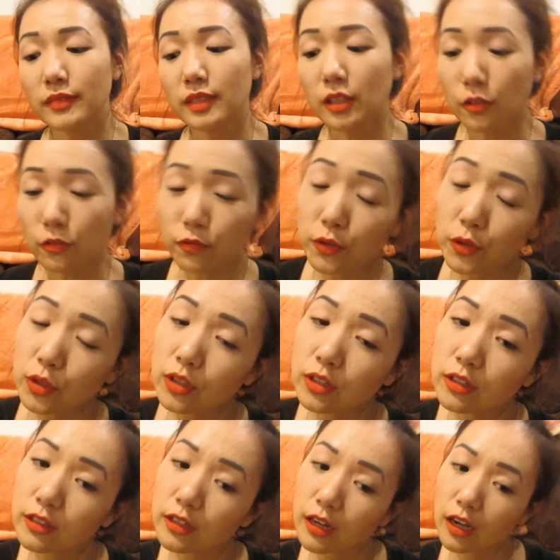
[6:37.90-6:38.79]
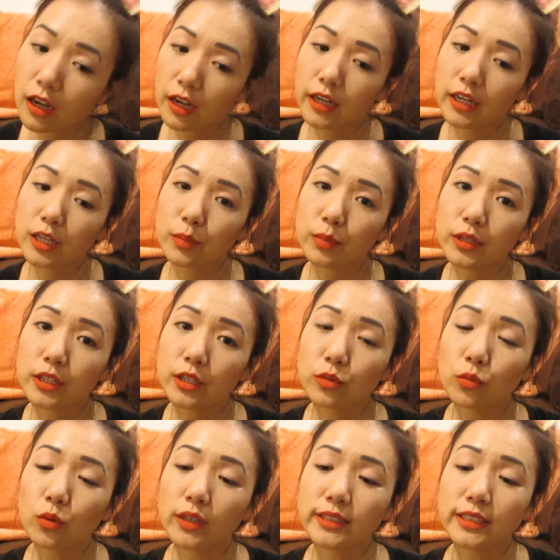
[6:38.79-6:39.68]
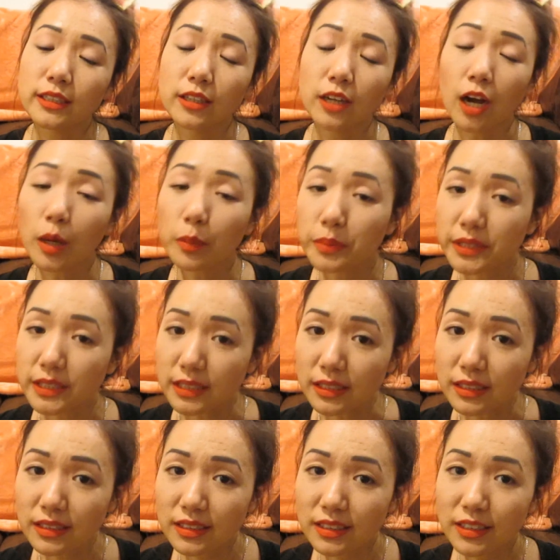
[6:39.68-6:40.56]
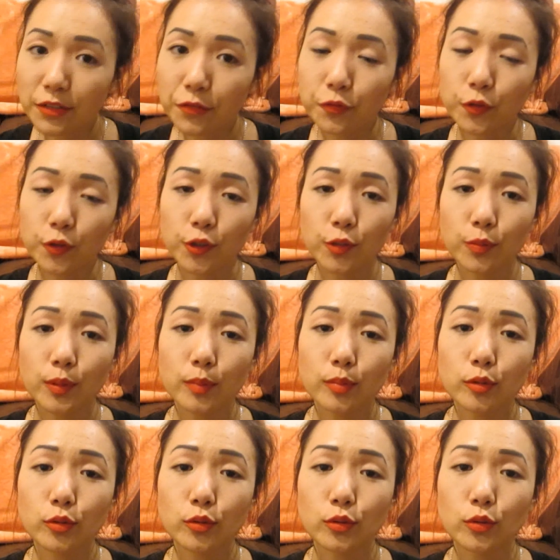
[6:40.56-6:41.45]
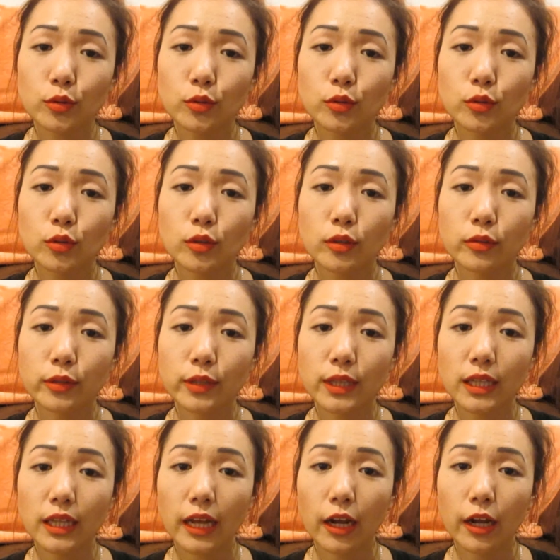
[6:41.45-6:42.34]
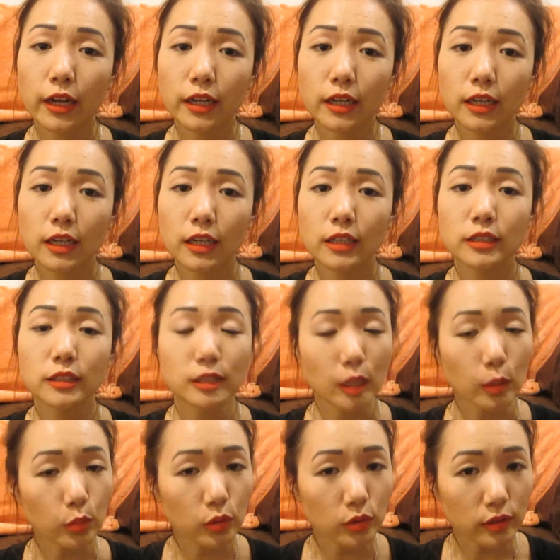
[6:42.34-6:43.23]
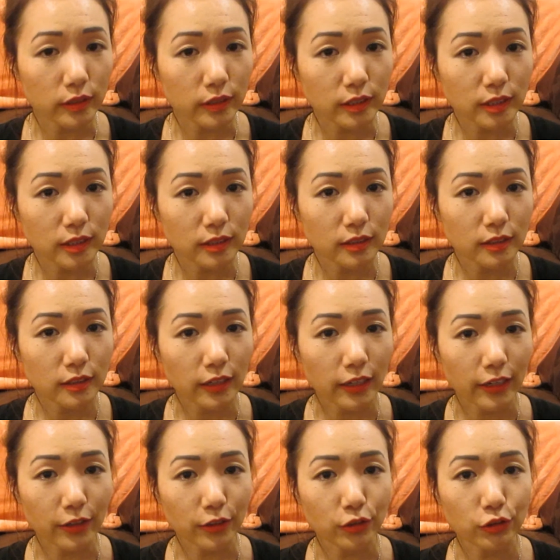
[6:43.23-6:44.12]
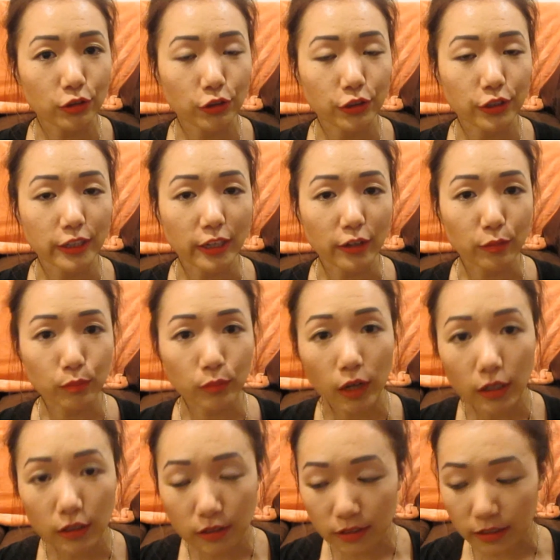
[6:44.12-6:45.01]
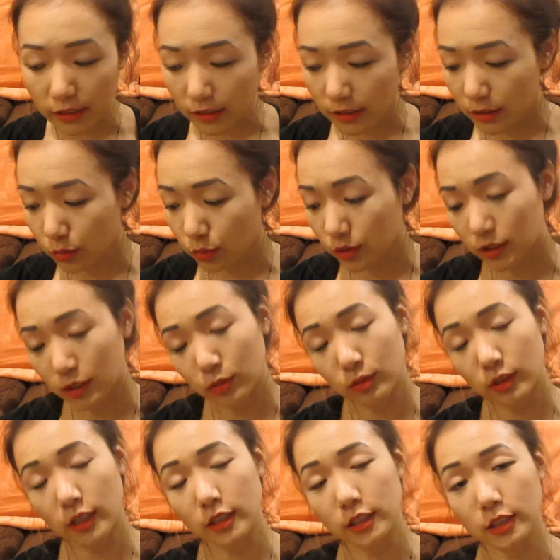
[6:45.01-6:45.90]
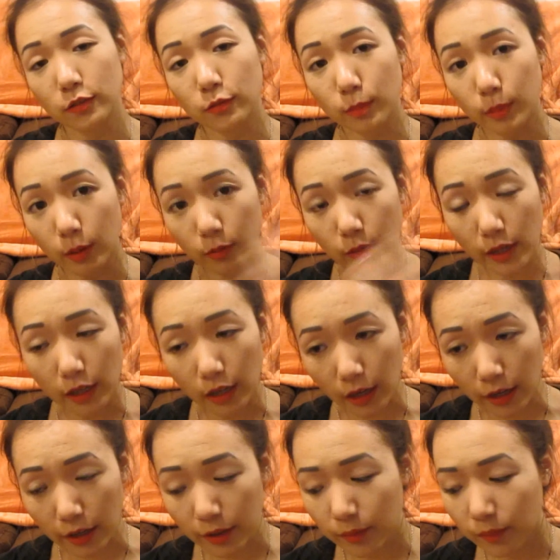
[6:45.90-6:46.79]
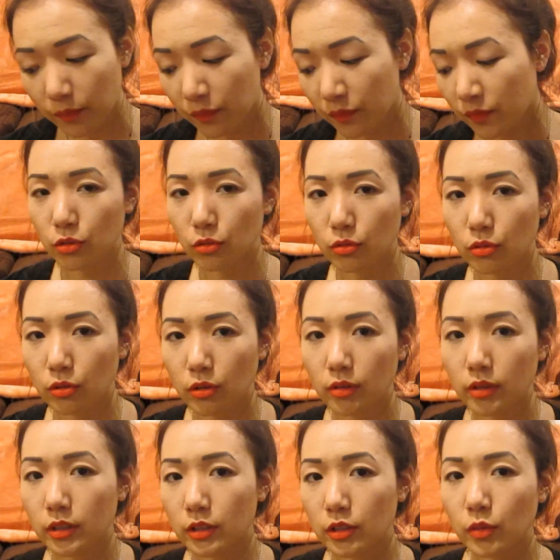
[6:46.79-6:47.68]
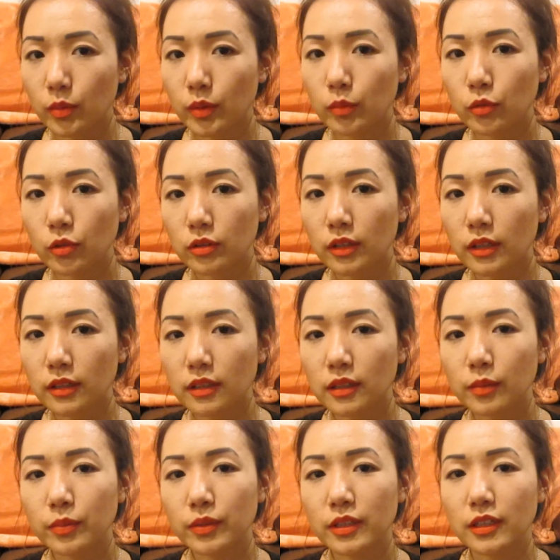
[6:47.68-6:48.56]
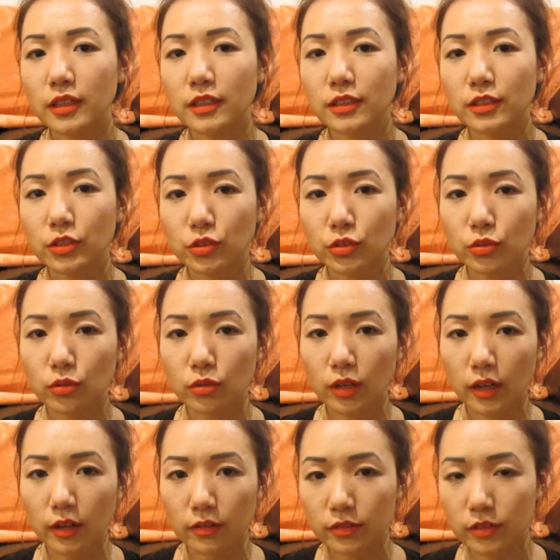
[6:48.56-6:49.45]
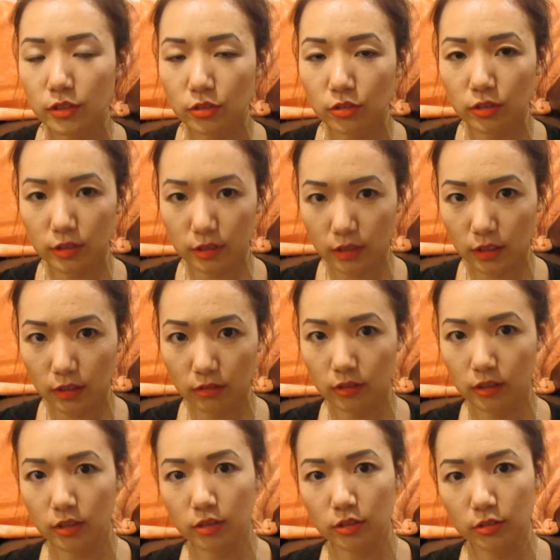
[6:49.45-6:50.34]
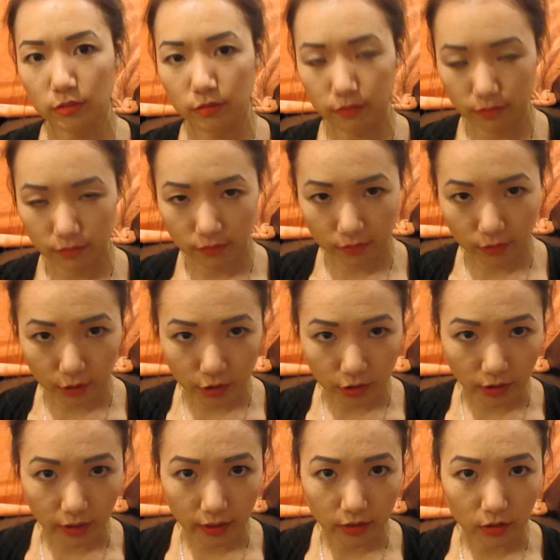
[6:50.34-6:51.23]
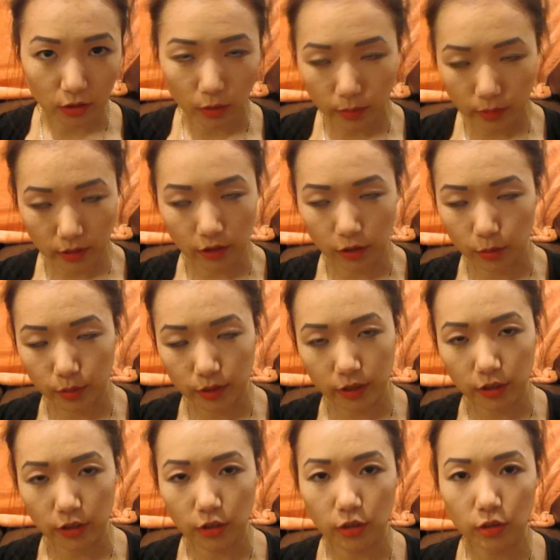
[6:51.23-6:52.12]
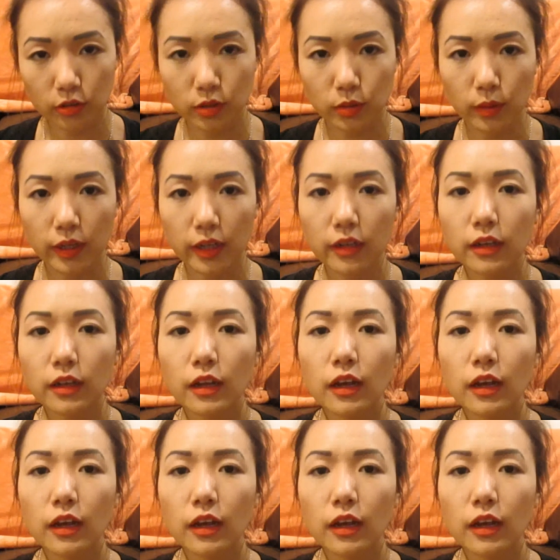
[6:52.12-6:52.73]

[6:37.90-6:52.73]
For anybody wanting the opposites, for you people who would like double lids and you currently have monolids, which is what I did for my right eye, you are in a little bit more luck because you don't have to do this thing where you force your eyes to open and then you blink and it goes away.